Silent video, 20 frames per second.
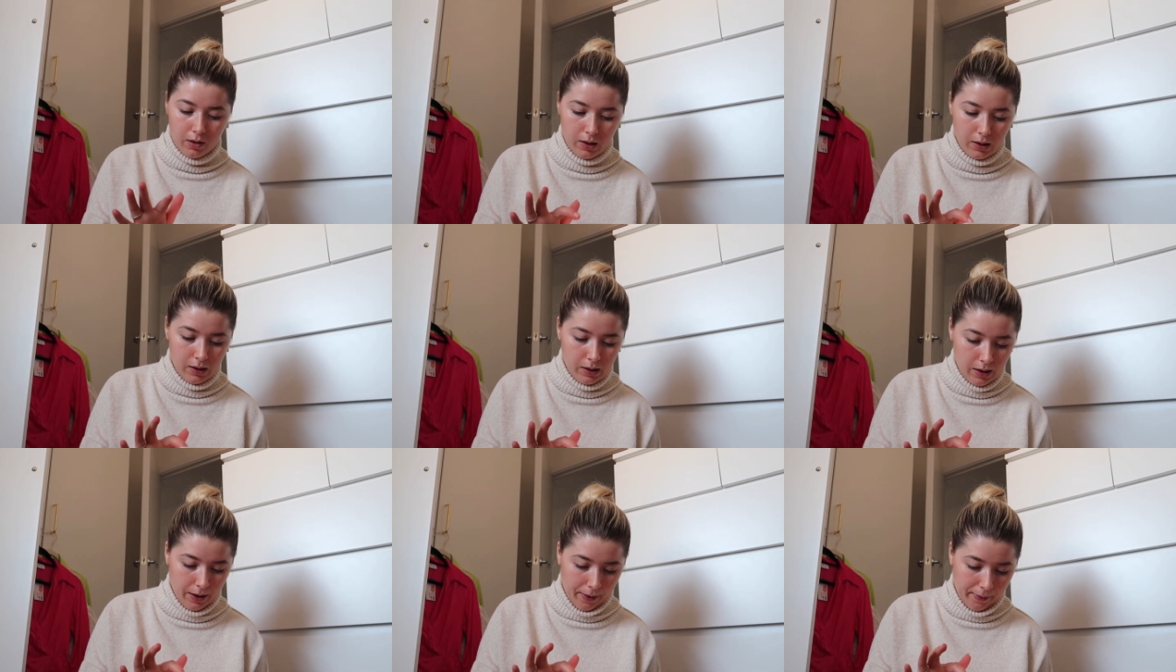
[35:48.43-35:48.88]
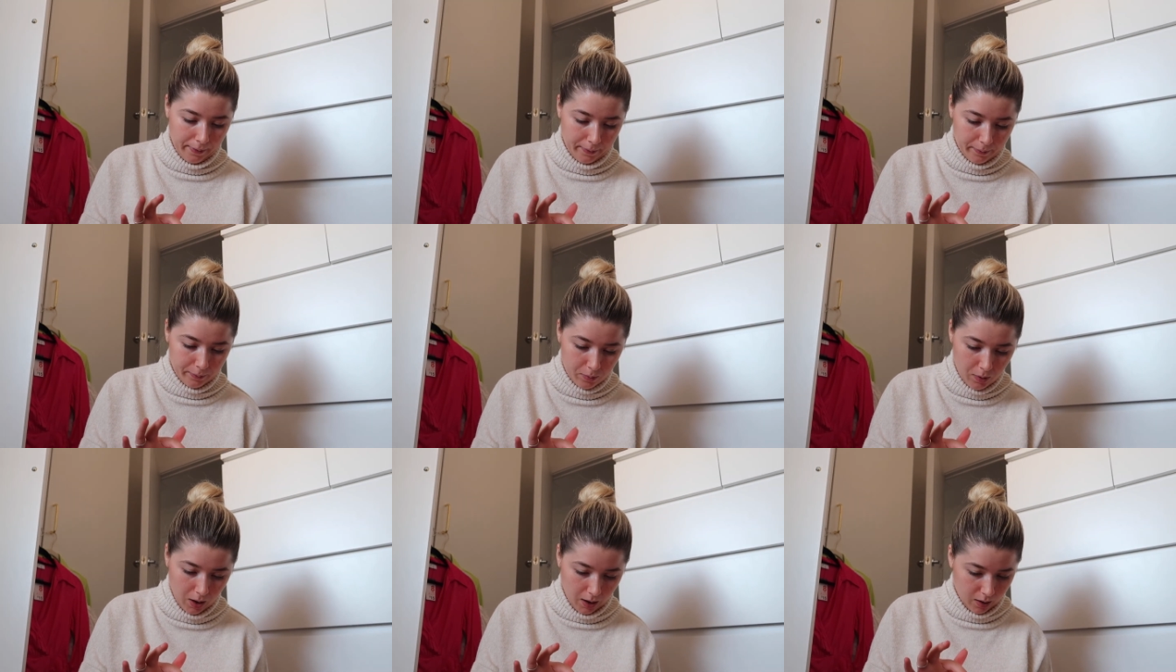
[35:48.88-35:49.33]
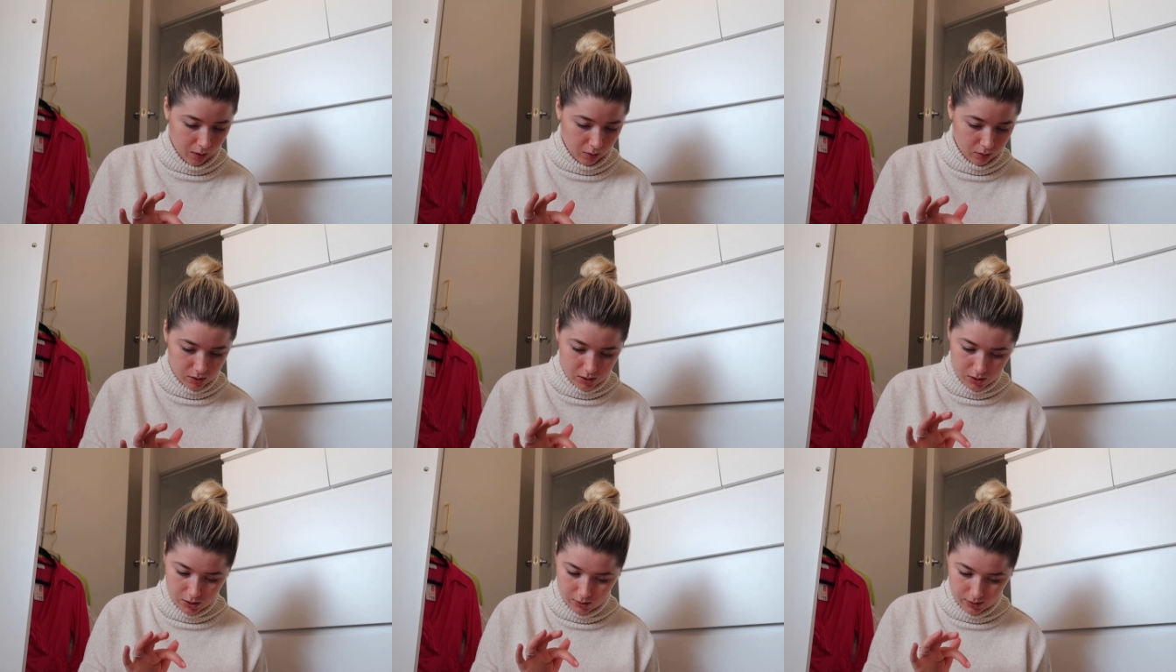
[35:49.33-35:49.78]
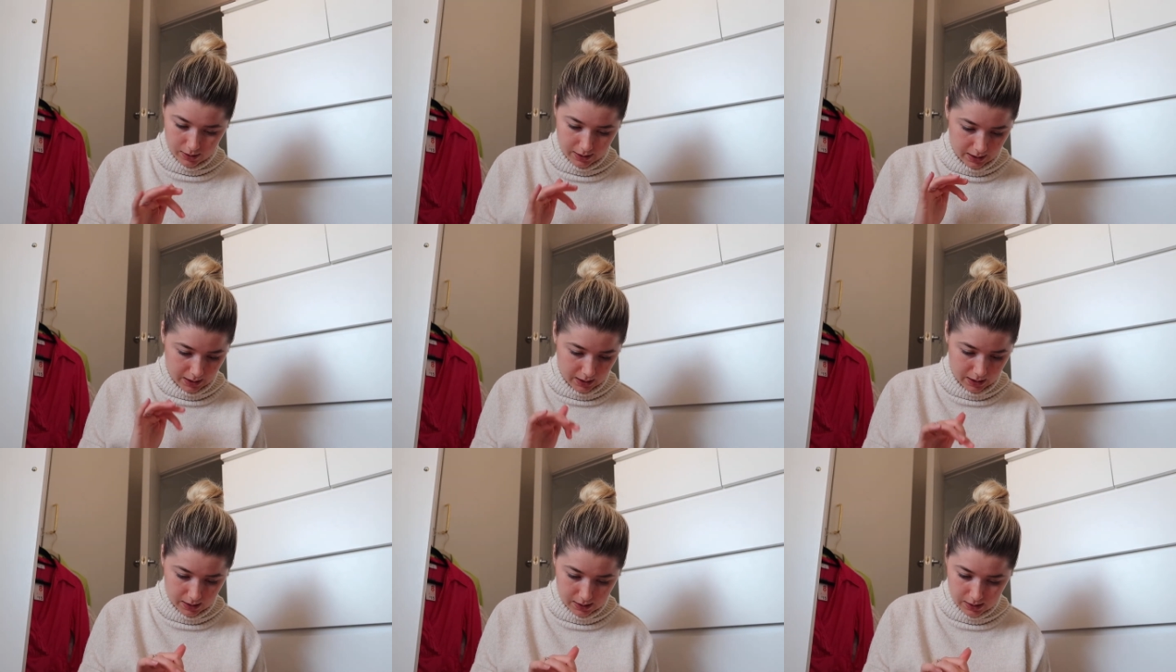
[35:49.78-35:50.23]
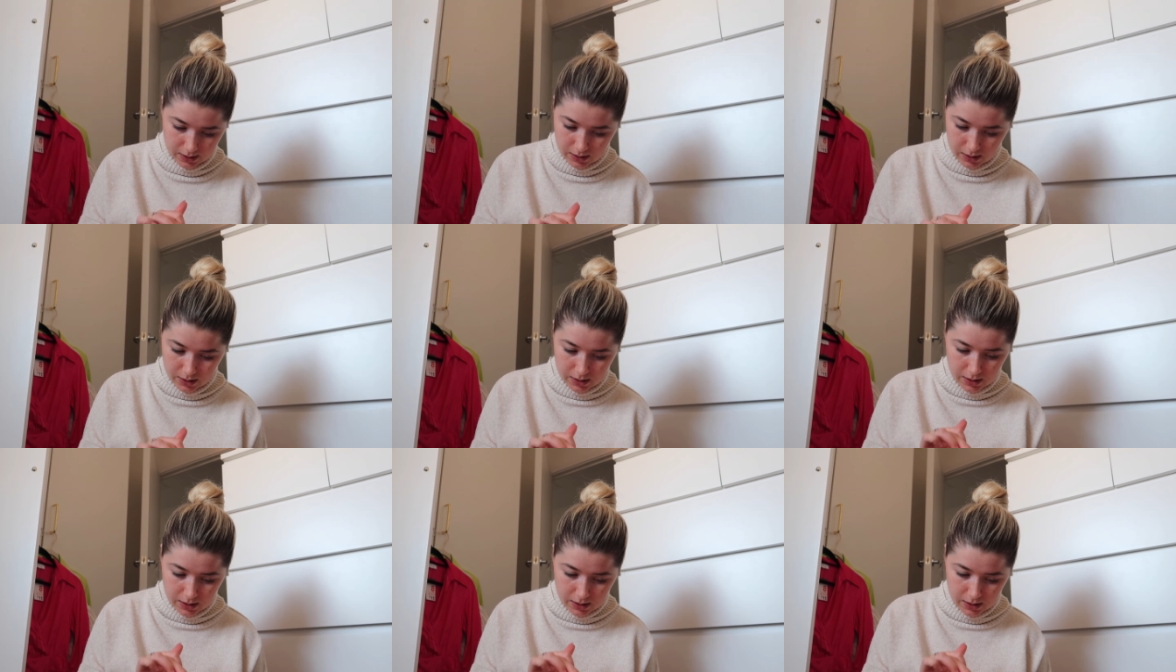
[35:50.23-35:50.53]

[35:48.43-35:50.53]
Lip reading: yeah, what else do I need